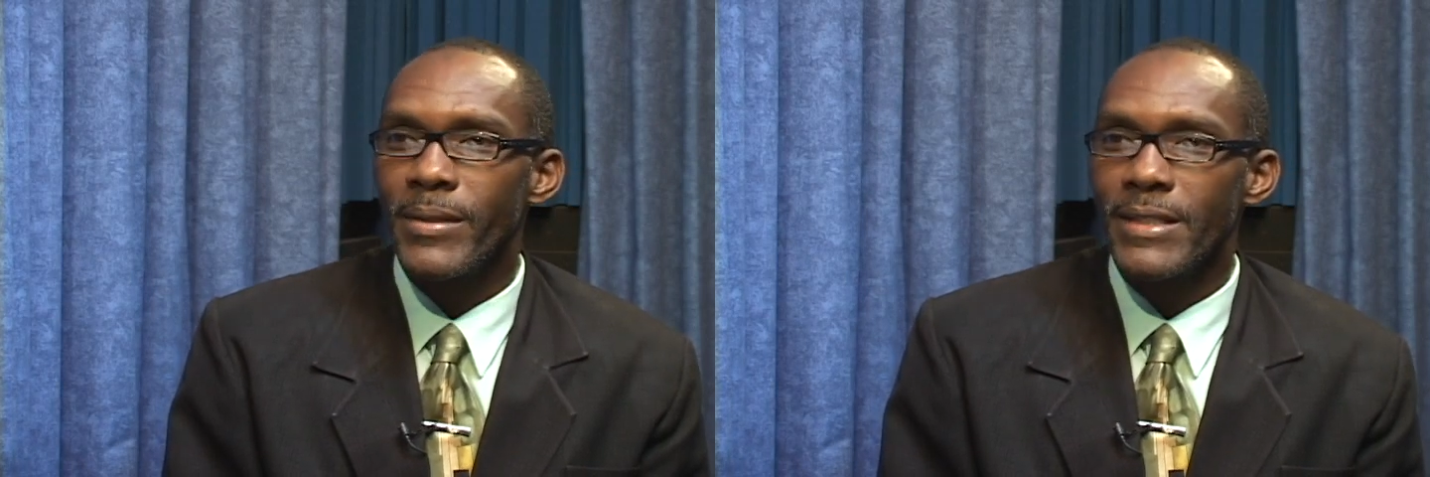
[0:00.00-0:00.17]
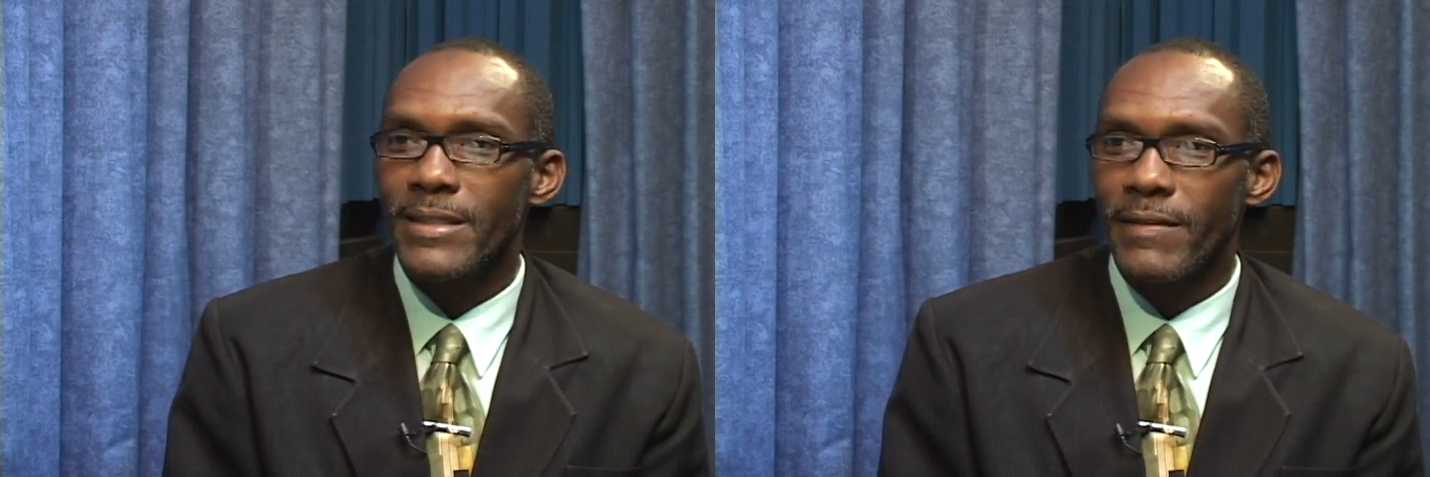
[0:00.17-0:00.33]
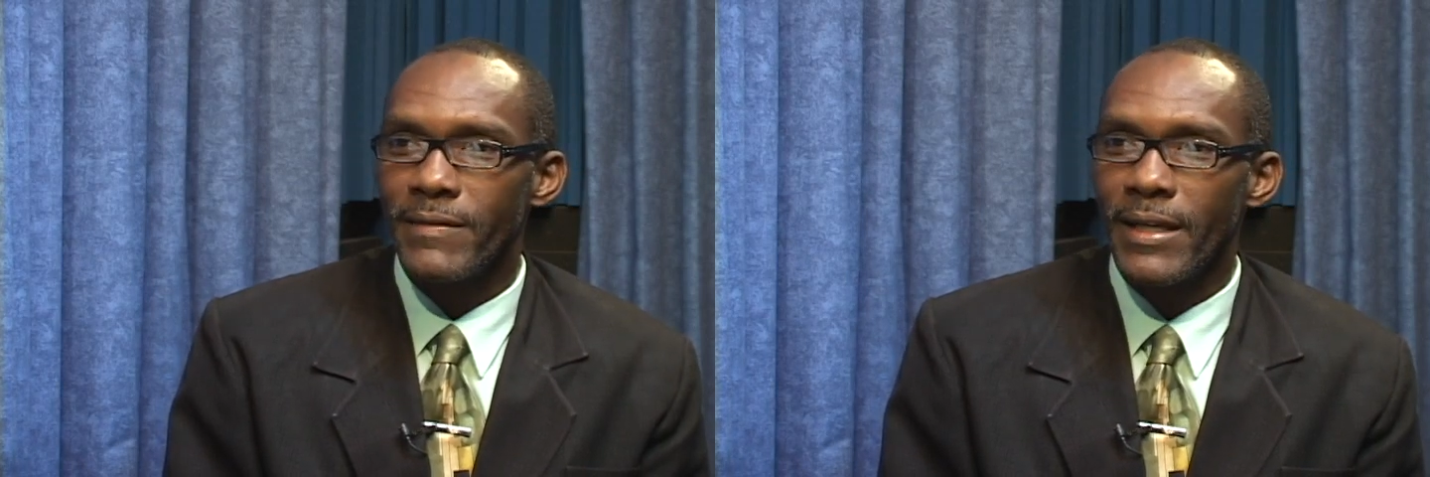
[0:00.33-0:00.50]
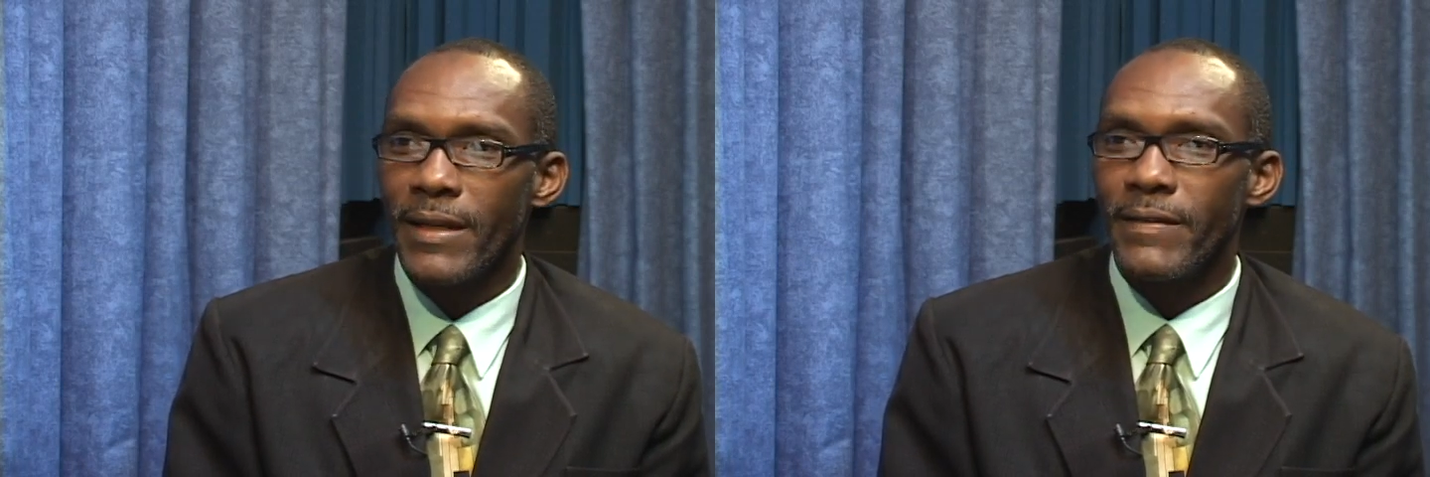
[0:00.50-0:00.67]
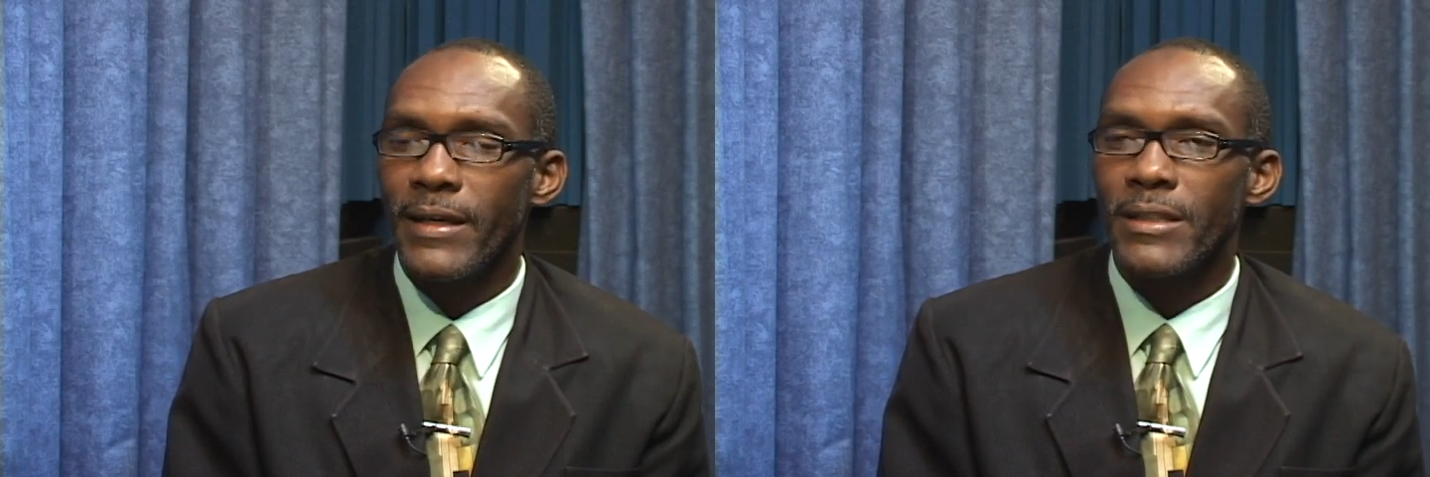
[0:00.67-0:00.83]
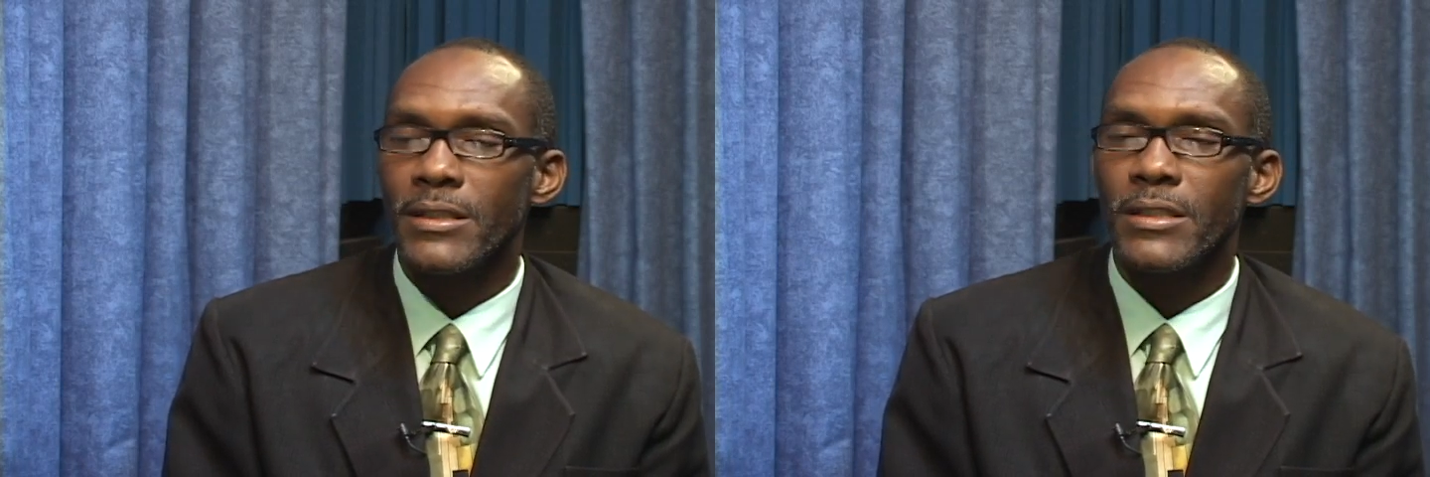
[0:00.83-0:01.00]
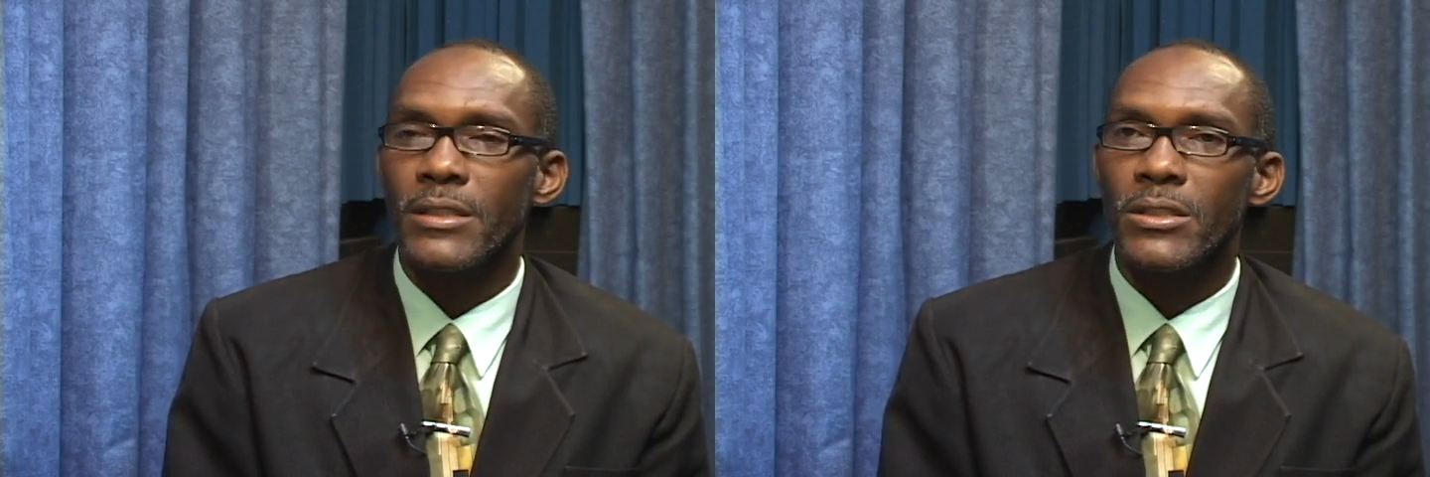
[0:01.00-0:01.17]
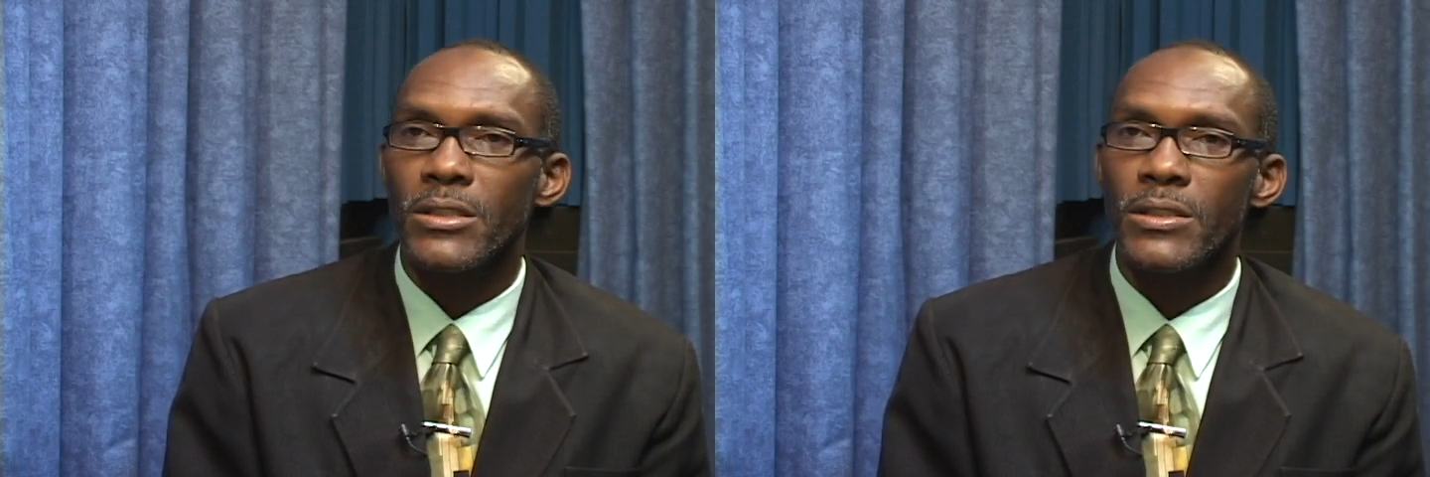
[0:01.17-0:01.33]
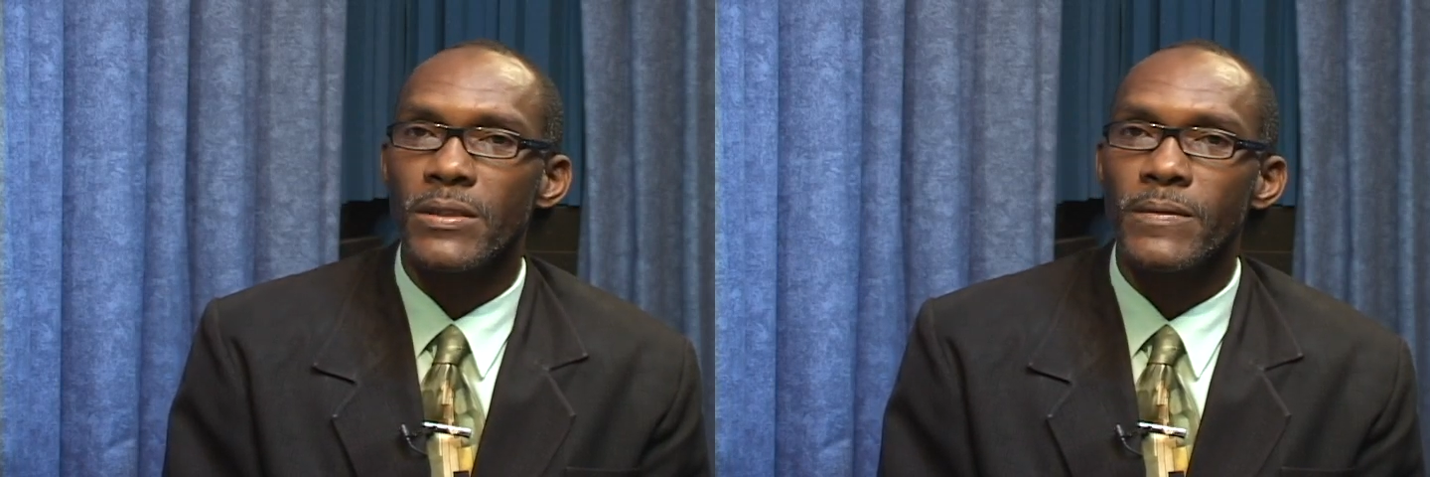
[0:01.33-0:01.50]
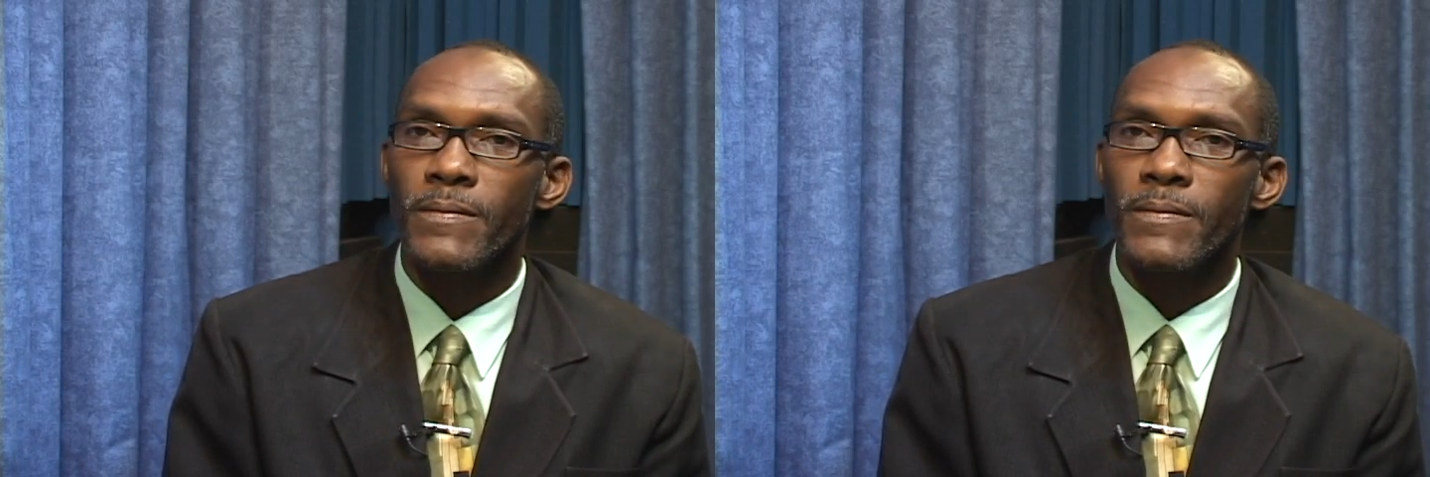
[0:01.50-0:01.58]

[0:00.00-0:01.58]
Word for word: a Seventh day Adventist?